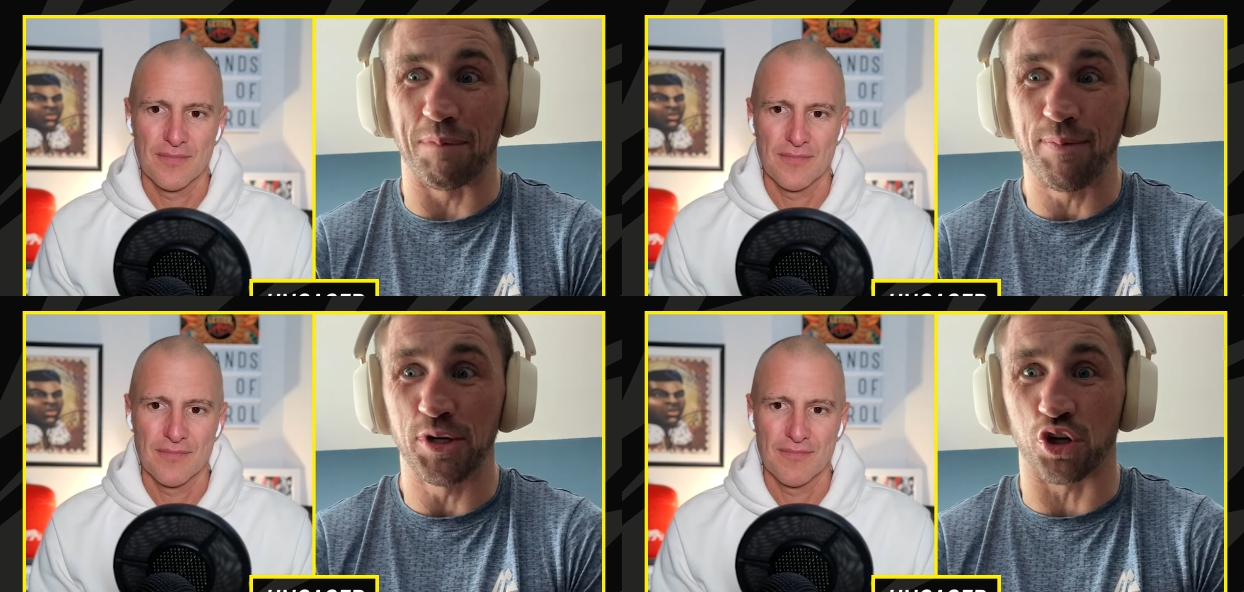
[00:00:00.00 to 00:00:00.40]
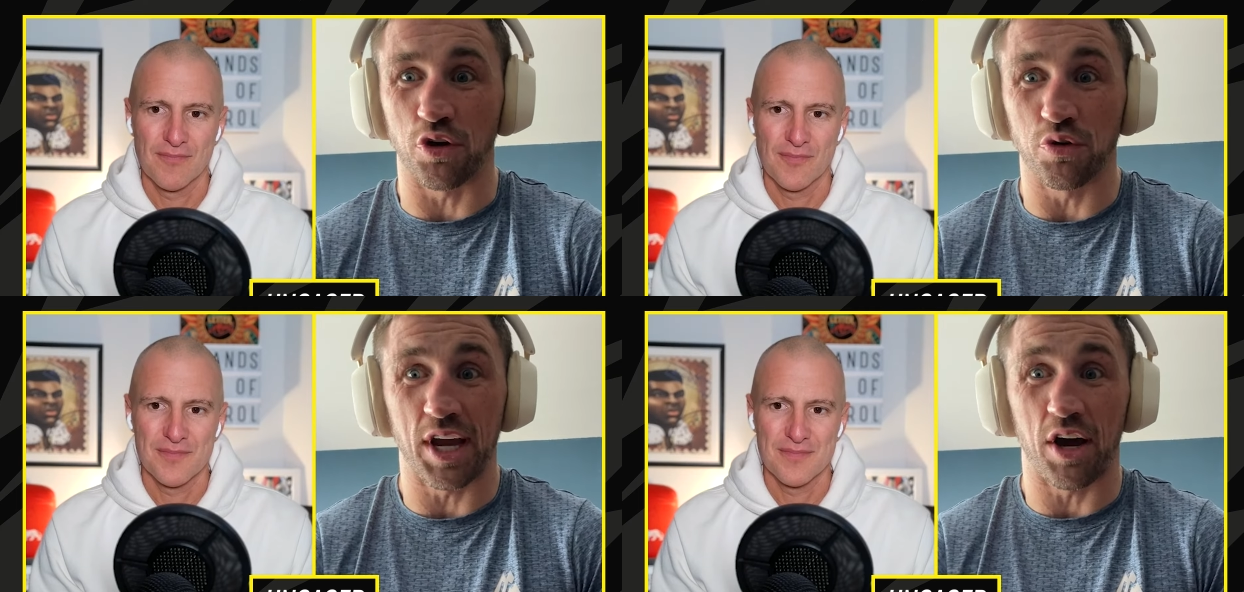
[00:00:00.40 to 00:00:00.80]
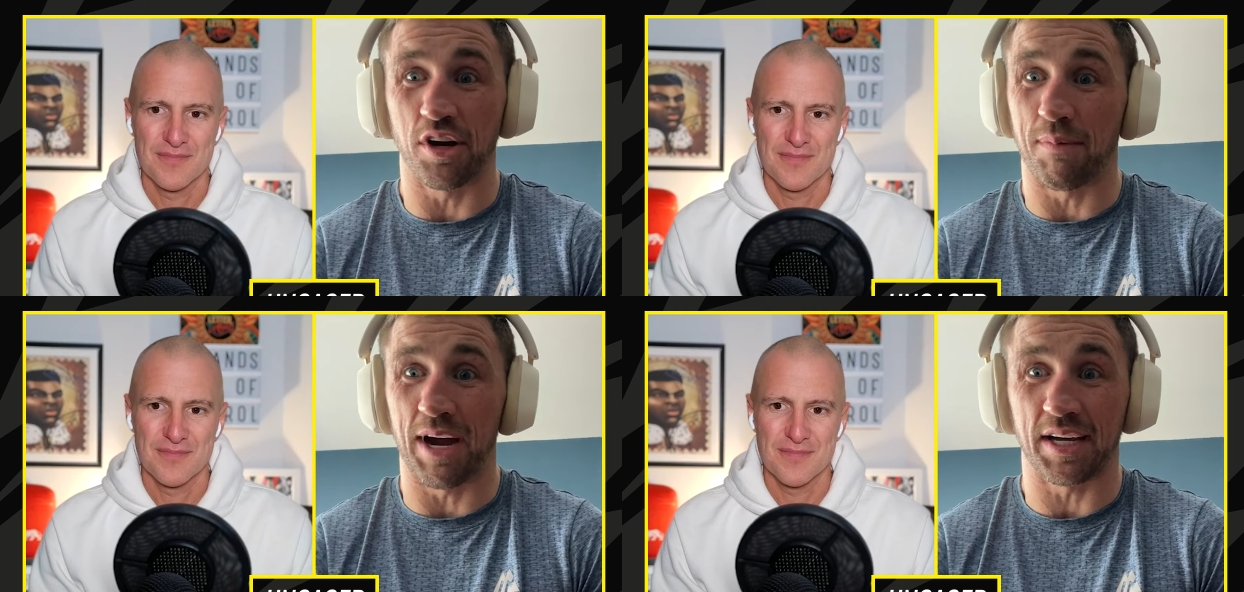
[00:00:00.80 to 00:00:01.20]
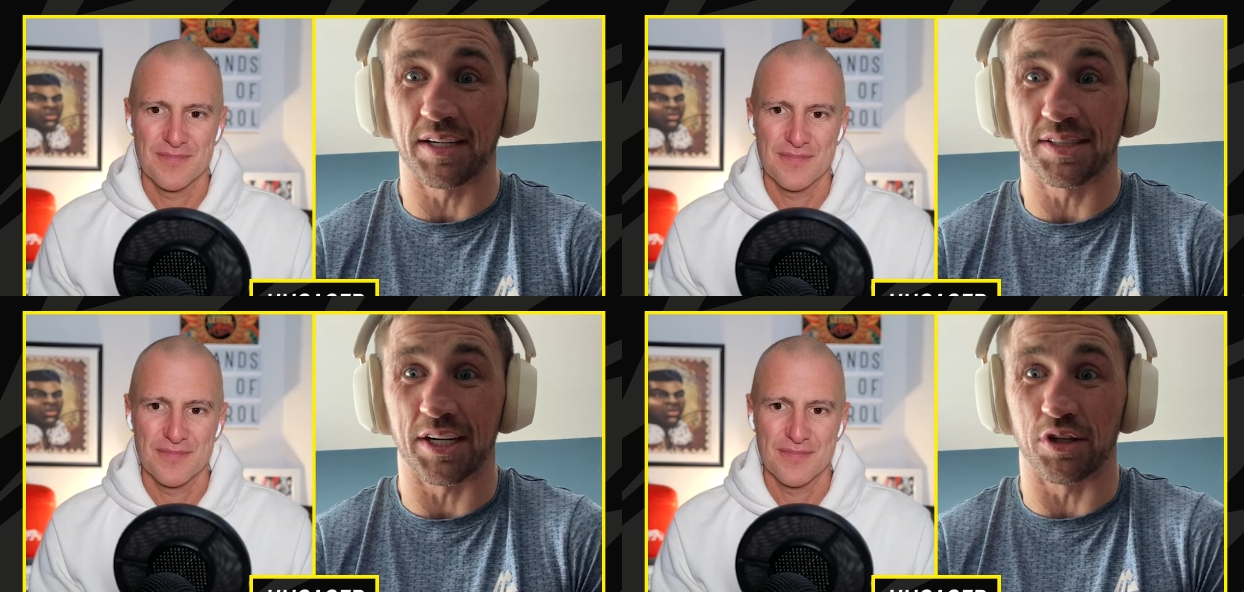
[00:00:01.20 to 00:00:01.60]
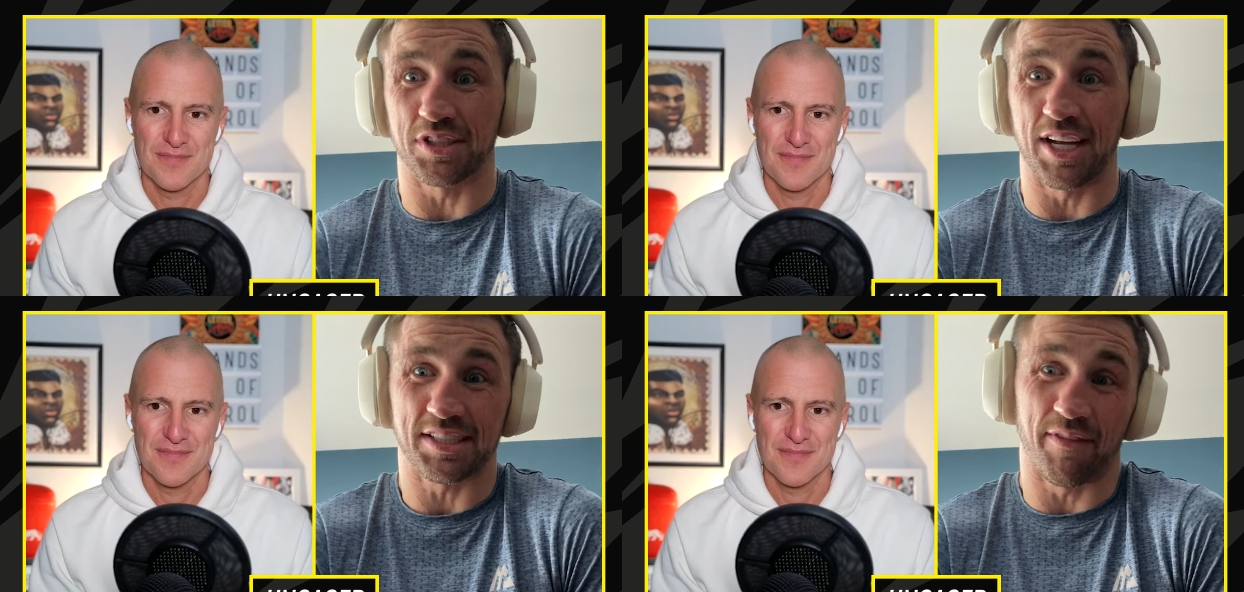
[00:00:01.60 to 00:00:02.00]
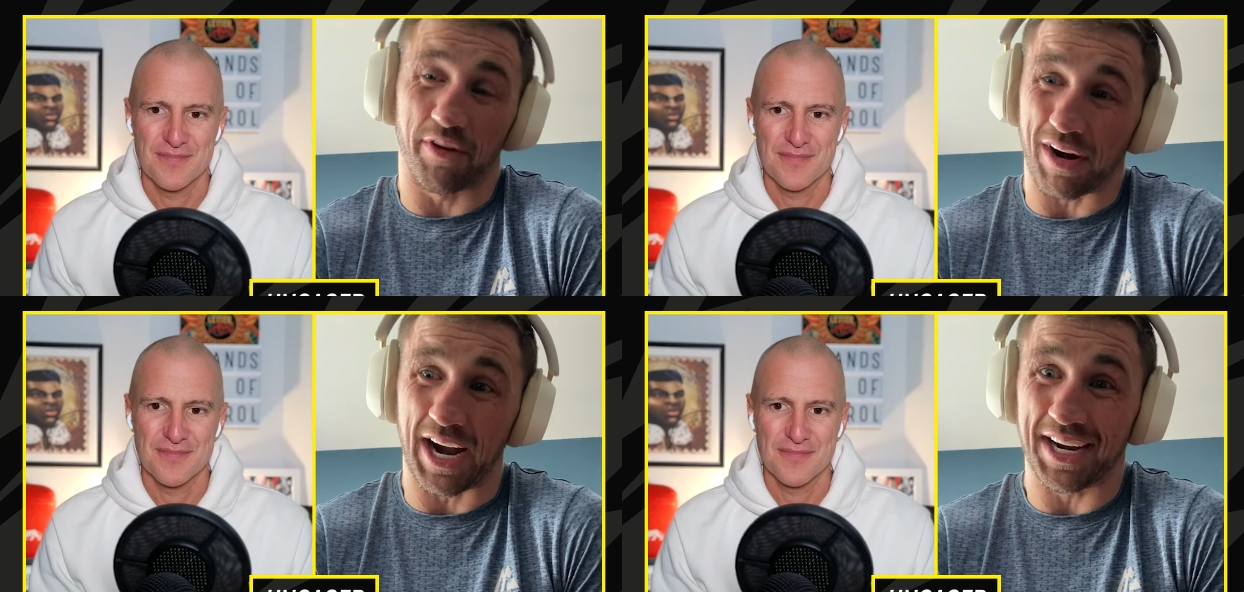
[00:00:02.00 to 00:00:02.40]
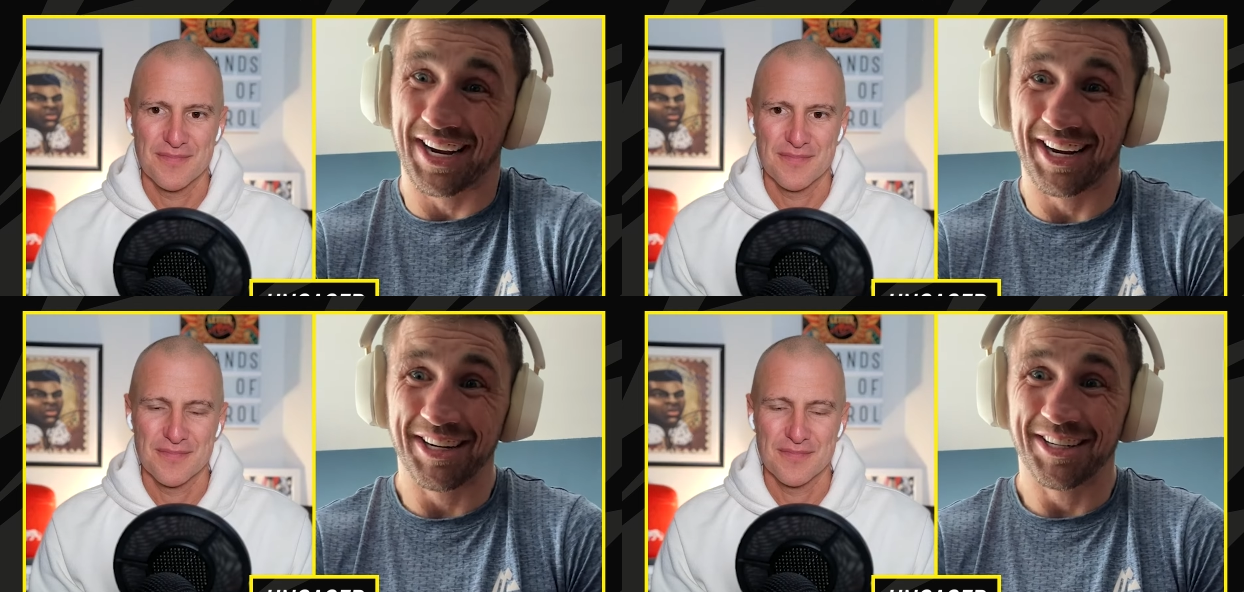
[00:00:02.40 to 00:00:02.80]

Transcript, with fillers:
Speaker 1: Maybe John will get on the mic and say, because let's have it right.